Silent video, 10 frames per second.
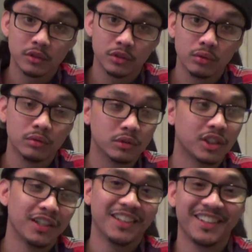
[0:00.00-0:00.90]

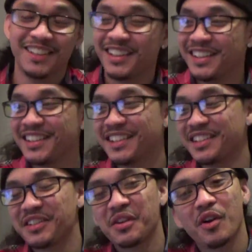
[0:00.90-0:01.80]
dudes.
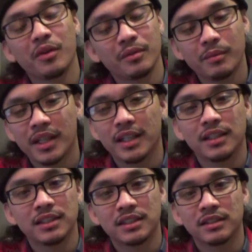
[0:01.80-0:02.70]
You know, man,
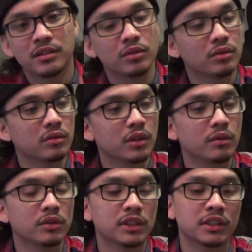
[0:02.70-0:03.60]
this dude, it
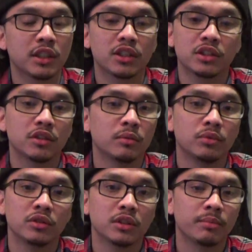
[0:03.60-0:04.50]
was such good
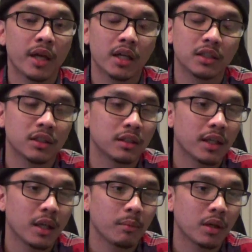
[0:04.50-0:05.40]
music back in the
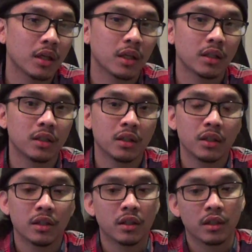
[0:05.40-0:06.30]
day, man.
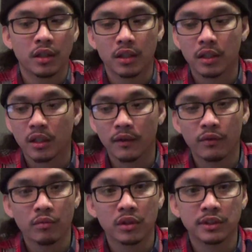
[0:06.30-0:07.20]
And then if
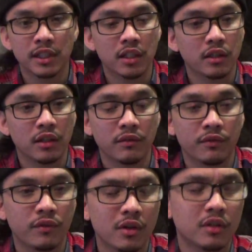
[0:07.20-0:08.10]
you want to take it even
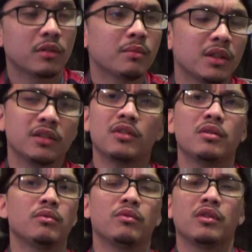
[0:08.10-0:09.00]
further, man,
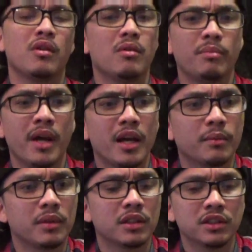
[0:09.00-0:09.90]
go back,
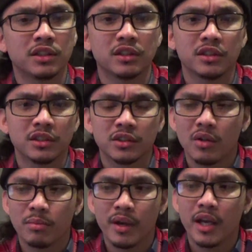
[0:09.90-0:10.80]
man, just
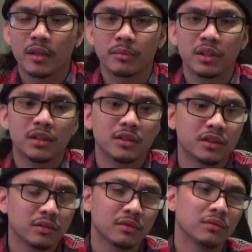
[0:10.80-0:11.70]
go back, man,
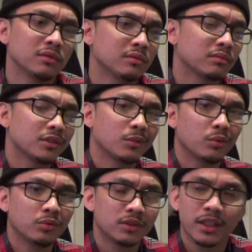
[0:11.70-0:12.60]
to
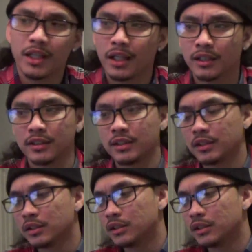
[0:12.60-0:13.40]
Wu-Tang, to